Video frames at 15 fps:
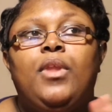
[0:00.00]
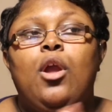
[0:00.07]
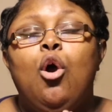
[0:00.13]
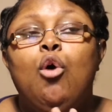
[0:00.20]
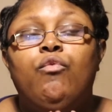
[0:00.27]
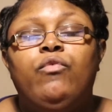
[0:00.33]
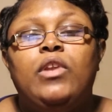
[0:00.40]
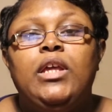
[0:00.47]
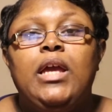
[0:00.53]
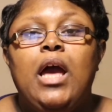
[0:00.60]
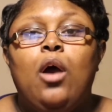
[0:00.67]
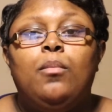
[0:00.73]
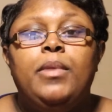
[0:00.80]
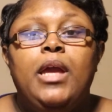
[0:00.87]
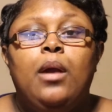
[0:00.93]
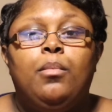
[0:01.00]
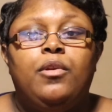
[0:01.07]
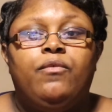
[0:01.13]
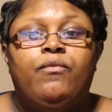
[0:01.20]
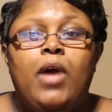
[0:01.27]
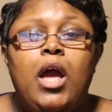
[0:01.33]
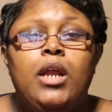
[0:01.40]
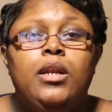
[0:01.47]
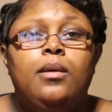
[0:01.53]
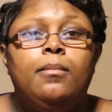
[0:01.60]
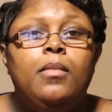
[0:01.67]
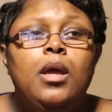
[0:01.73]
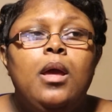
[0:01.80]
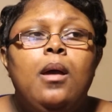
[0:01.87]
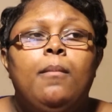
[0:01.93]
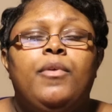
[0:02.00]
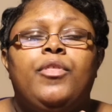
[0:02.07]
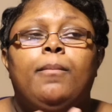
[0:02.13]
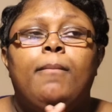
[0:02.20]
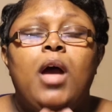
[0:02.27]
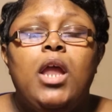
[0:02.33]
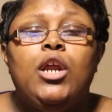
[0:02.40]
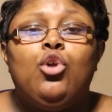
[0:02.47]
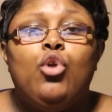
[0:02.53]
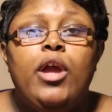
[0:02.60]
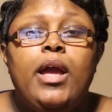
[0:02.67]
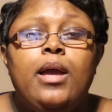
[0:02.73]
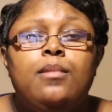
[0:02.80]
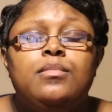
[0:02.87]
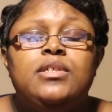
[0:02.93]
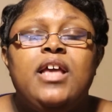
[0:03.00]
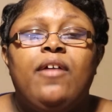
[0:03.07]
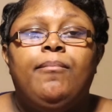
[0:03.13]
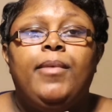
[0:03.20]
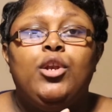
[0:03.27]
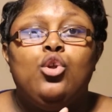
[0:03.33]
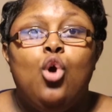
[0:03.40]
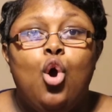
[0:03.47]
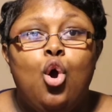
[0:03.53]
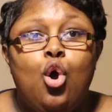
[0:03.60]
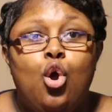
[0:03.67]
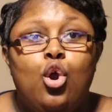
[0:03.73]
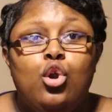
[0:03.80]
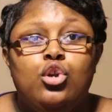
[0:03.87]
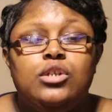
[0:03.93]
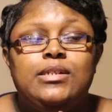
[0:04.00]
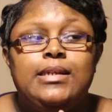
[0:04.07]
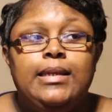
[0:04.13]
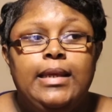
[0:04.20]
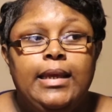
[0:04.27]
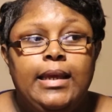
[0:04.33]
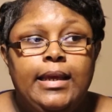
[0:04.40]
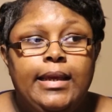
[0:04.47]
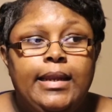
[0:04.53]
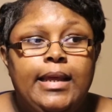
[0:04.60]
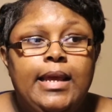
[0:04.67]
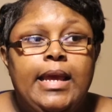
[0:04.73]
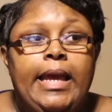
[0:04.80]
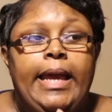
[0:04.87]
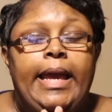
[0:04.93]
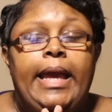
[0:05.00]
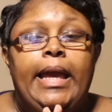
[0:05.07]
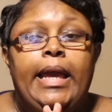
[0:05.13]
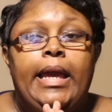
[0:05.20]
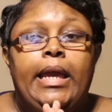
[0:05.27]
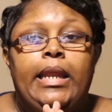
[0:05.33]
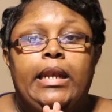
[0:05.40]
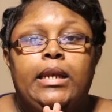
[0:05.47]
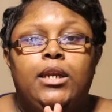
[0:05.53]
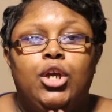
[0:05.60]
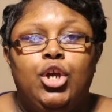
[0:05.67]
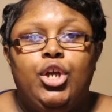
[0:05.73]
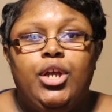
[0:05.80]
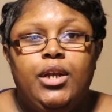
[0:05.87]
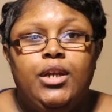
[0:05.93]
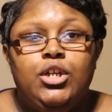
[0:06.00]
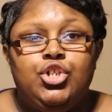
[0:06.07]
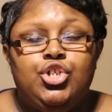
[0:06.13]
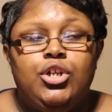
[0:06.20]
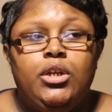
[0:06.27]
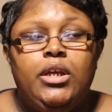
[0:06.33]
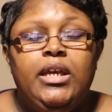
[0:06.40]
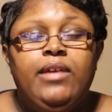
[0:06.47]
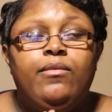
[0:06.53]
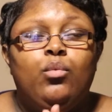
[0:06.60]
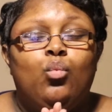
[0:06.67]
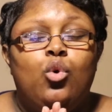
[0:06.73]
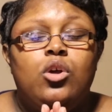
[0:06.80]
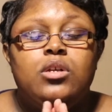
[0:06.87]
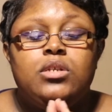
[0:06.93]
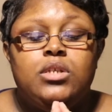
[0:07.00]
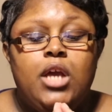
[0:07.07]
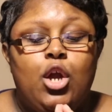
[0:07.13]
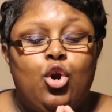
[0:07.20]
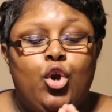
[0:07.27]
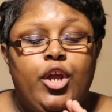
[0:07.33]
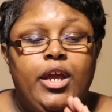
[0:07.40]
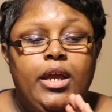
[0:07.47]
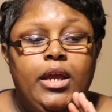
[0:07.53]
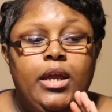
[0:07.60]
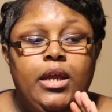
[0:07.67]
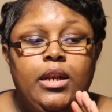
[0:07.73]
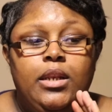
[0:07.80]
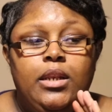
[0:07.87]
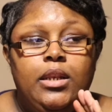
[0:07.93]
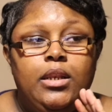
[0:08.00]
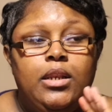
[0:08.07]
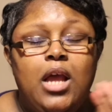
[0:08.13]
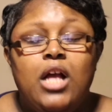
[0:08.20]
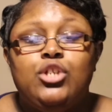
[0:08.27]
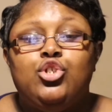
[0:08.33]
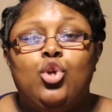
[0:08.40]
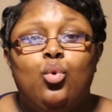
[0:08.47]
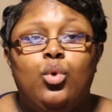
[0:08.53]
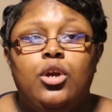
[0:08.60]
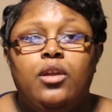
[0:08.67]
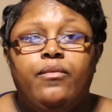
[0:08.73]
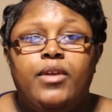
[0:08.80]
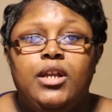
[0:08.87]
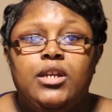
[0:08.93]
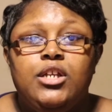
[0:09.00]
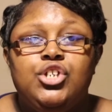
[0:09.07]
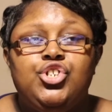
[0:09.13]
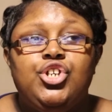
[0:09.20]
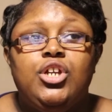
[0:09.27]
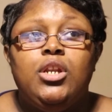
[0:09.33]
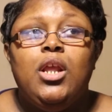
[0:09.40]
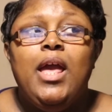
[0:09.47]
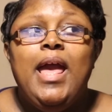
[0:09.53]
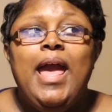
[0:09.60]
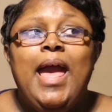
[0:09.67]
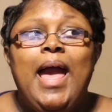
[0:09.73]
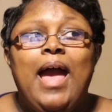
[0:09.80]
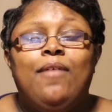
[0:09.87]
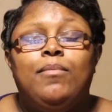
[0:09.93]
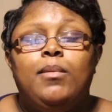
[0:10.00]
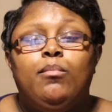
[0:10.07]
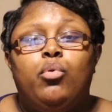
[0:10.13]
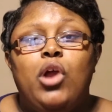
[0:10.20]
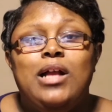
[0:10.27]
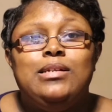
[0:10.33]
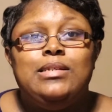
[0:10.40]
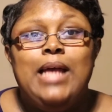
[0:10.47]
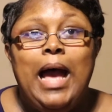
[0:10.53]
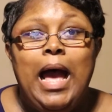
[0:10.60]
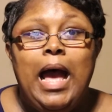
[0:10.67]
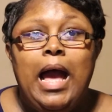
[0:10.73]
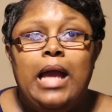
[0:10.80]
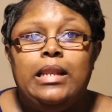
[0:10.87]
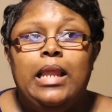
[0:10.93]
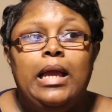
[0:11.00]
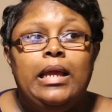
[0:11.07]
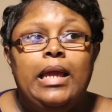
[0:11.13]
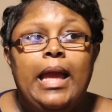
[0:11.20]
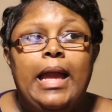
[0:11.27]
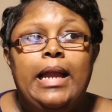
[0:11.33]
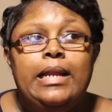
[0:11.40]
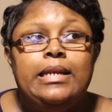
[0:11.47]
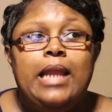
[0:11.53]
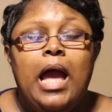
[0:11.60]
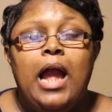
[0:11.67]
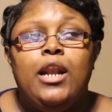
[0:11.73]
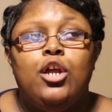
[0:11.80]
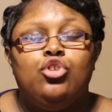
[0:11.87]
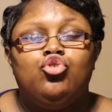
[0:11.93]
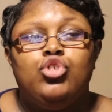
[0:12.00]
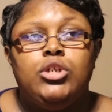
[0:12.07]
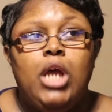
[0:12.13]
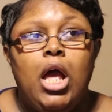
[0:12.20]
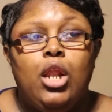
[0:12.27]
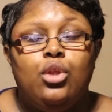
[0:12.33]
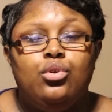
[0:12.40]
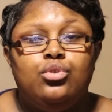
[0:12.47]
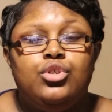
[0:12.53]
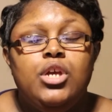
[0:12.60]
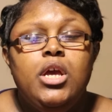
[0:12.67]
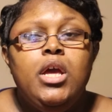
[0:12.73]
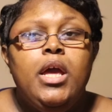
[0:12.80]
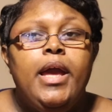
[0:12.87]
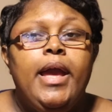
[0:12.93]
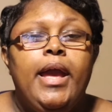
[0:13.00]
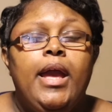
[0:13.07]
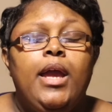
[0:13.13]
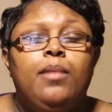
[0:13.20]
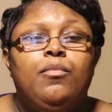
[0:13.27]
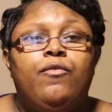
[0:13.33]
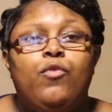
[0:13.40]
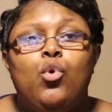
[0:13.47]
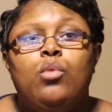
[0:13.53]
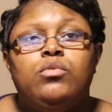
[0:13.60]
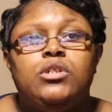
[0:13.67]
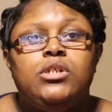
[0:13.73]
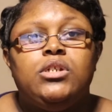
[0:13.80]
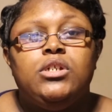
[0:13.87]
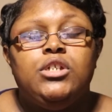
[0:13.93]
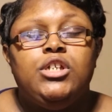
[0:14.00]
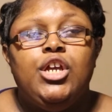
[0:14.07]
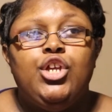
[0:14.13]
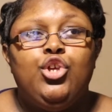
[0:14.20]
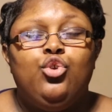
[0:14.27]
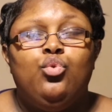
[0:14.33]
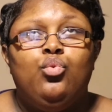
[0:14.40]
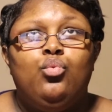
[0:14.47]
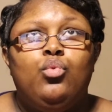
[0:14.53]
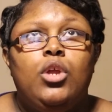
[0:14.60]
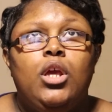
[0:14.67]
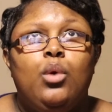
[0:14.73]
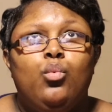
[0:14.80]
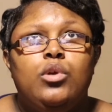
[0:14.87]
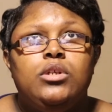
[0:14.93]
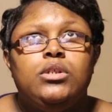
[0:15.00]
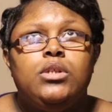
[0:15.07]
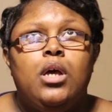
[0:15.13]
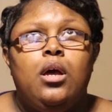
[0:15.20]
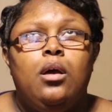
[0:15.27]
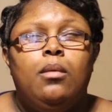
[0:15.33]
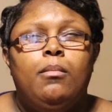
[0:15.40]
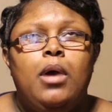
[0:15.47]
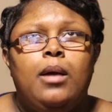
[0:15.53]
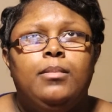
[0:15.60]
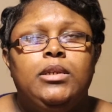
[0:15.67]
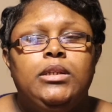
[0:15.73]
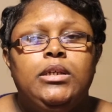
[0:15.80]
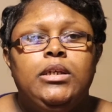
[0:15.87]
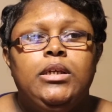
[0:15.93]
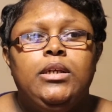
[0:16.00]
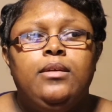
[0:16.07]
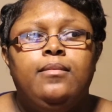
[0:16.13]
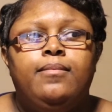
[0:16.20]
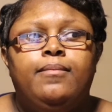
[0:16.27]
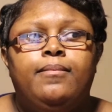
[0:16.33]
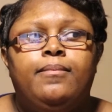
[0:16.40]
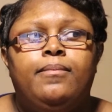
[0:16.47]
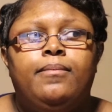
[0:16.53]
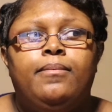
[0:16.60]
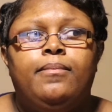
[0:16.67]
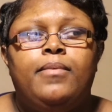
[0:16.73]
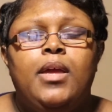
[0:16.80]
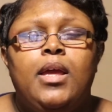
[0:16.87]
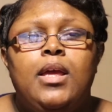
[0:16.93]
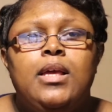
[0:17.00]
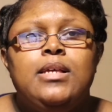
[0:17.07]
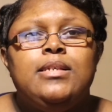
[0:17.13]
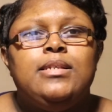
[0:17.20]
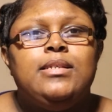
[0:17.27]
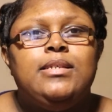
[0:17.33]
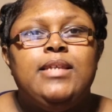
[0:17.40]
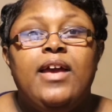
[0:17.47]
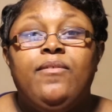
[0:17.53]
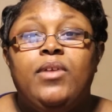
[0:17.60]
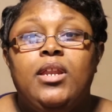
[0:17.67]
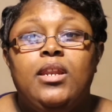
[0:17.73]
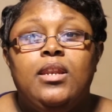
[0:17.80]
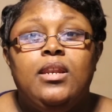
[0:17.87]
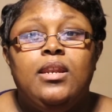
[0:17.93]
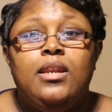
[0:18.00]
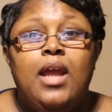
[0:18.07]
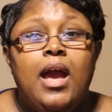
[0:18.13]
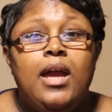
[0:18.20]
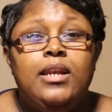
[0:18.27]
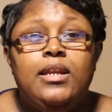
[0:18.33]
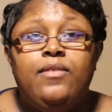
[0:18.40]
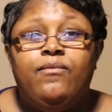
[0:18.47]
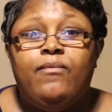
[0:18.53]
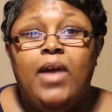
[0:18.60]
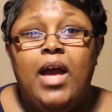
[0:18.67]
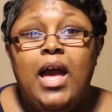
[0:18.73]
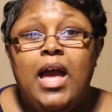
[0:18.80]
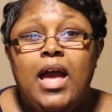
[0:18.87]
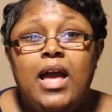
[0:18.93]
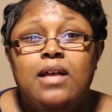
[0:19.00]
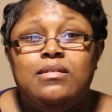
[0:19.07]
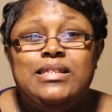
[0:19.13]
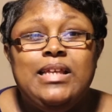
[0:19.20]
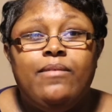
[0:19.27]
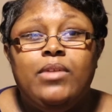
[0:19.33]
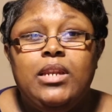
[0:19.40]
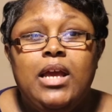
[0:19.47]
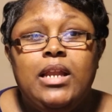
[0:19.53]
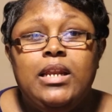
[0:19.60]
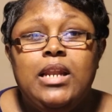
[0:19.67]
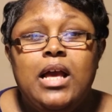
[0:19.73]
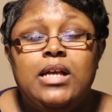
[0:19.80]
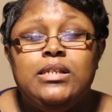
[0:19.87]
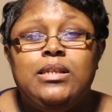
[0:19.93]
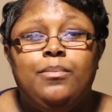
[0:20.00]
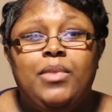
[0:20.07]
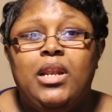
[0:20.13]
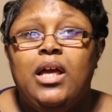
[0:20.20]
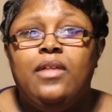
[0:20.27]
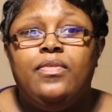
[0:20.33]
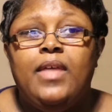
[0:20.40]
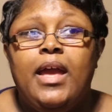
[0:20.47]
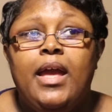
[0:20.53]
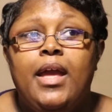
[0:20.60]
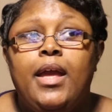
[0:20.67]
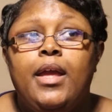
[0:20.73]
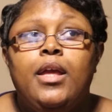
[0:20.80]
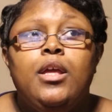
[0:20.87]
Hopefully I'll be able to find them, but the monograms have been hard to get in good condition. Even ones that are in not so good condition have been priced high, like $800–900. And before it was discontinued, it was I believe $795, $799, something like that.